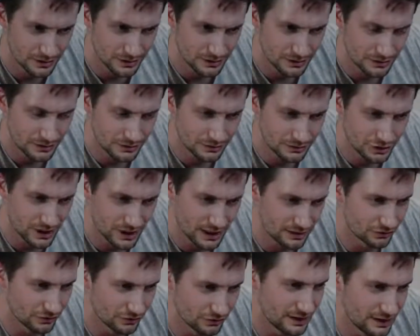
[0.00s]
Channel,
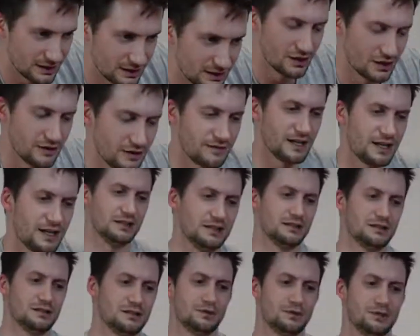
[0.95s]
there you go, found it, don't
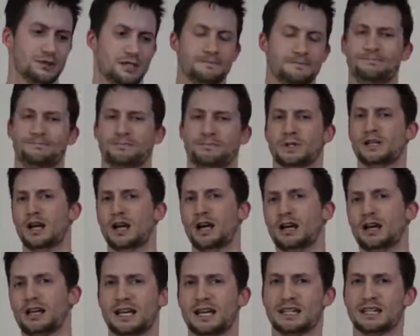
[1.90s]
worry. Okay,
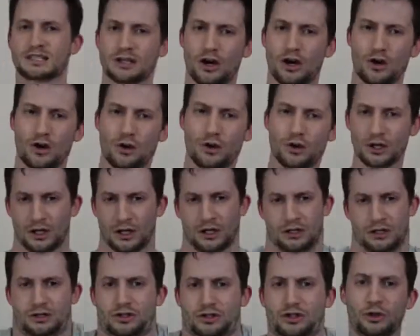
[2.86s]
so
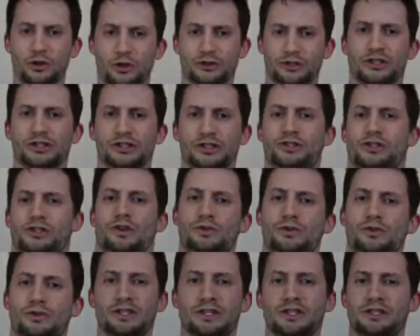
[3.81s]
shoulders,
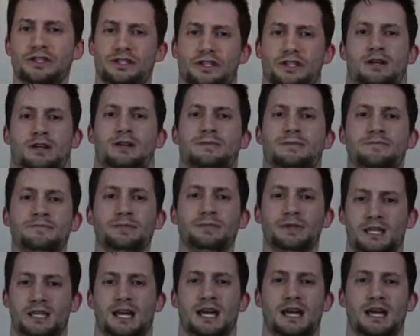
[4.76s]

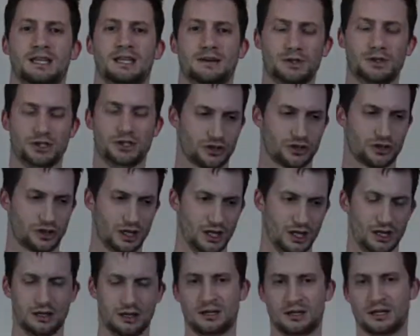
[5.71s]
okay, then we're just going to
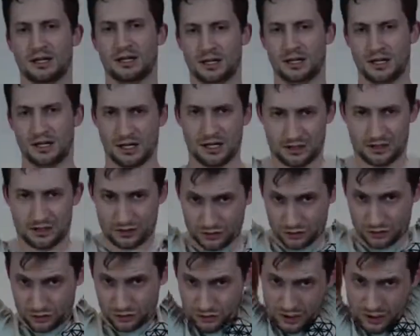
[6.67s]

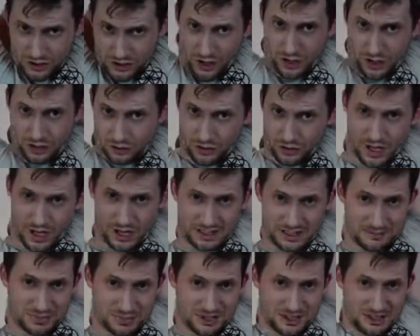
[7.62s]
stretch out our triceps a
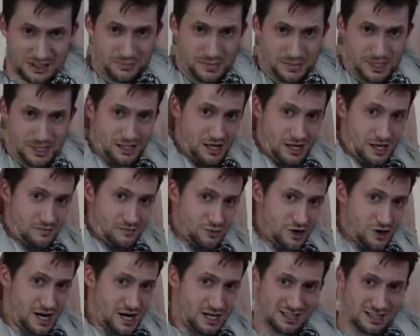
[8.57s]
little bit. Look, I'm already
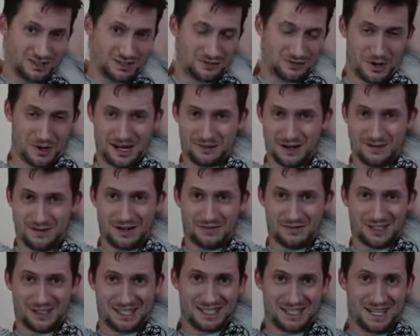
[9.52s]
sweaty, we haven't even
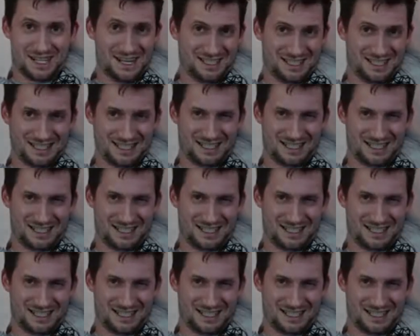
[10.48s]
started.